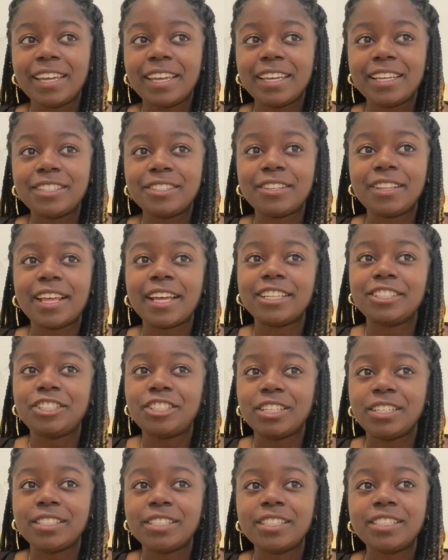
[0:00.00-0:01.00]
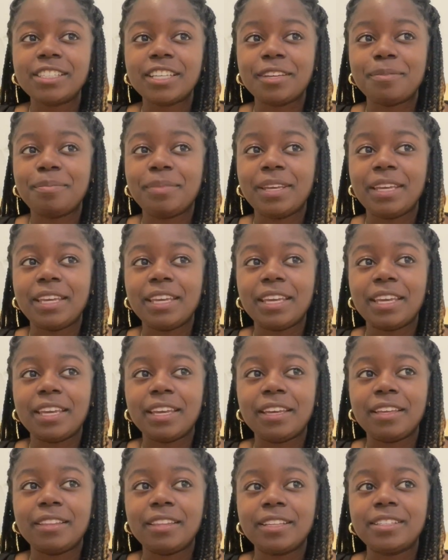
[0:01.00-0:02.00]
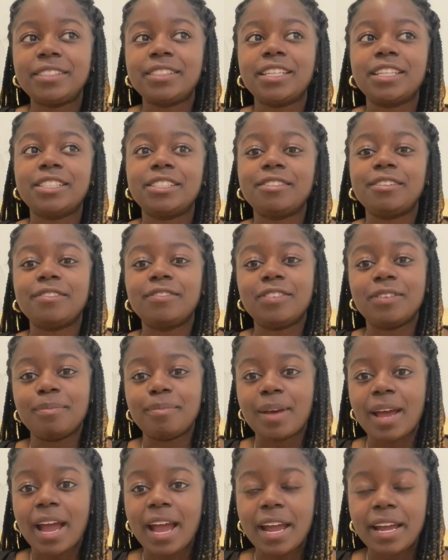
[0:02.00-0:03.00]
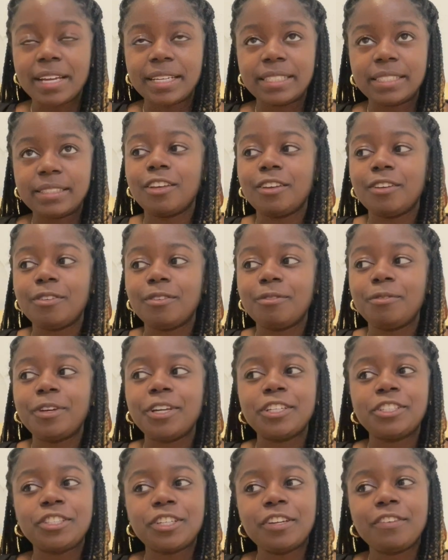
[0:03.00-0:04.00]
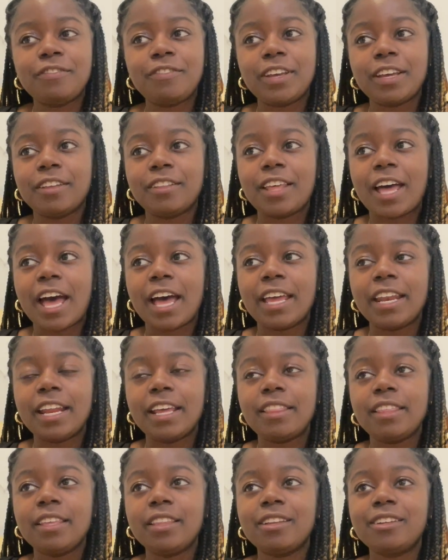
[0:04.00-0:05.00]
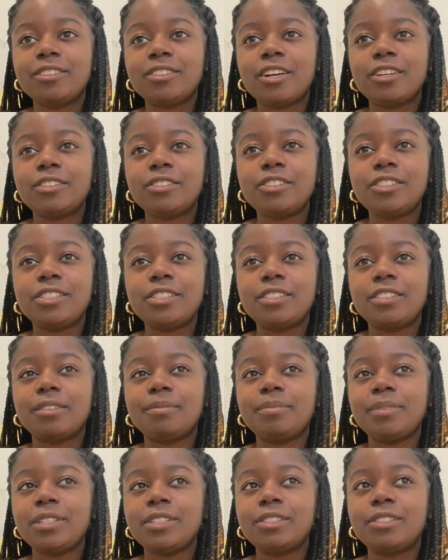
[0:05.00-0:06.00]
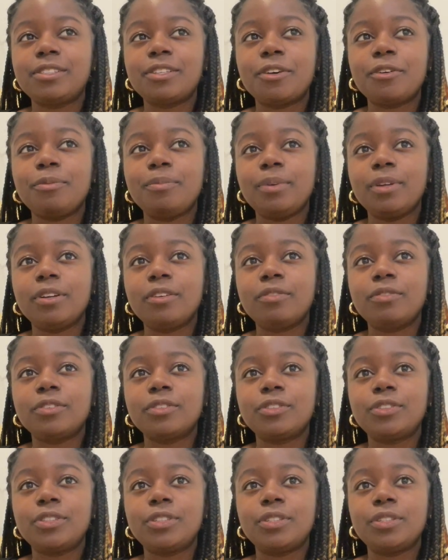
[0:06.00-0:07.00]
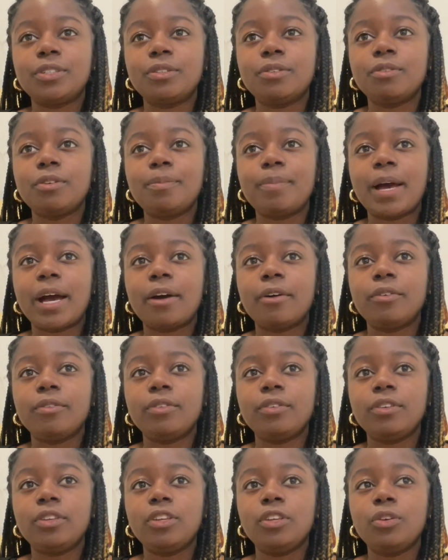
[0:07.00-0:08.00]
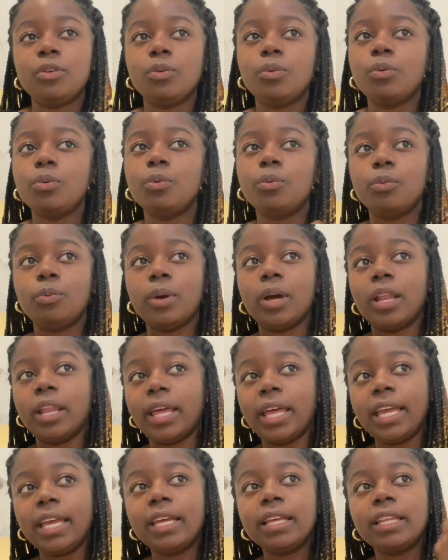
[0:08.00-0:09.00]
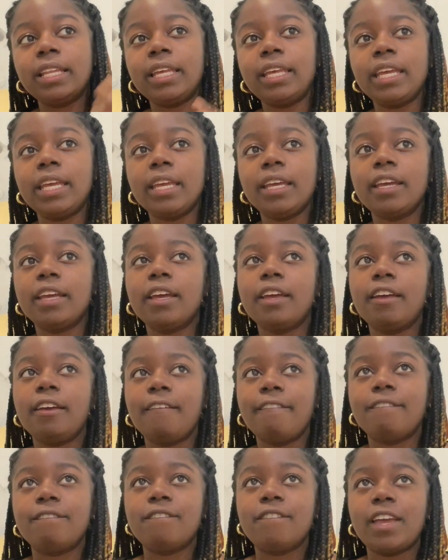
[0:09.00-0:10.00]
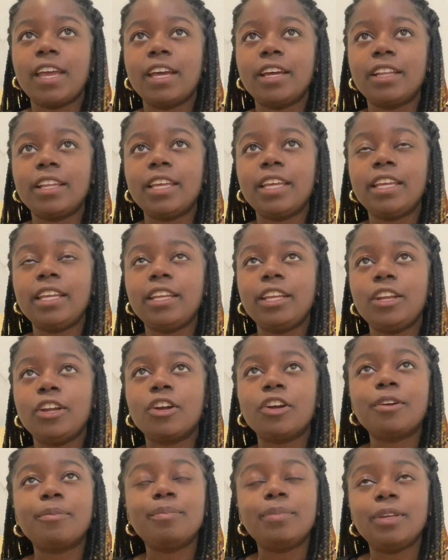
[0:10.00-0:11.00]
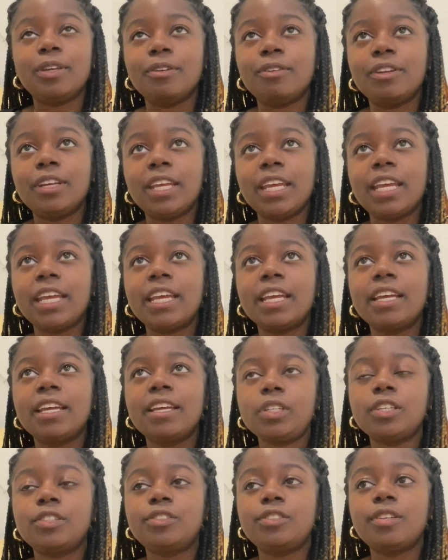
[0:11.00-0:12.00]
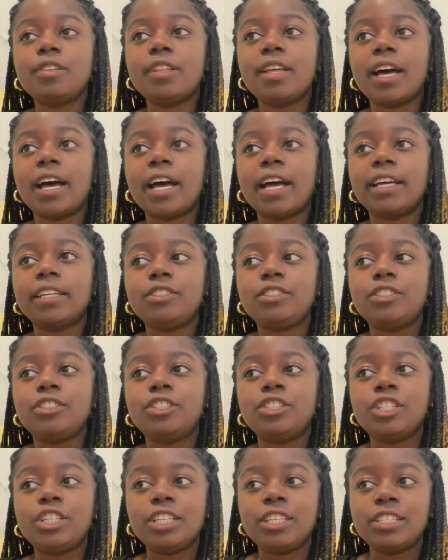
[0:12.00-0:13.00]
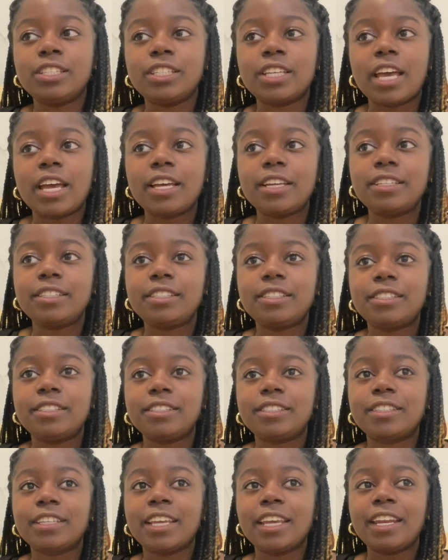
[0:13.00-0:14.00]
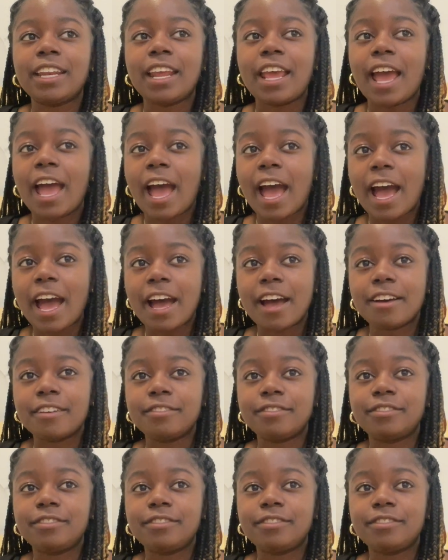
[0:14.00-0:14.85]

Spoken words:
so that Jesus can be the center of the Mass. We should veil that. And I think there's also just something so beautiful too about you willingly veiling your beauty so that Jesus can have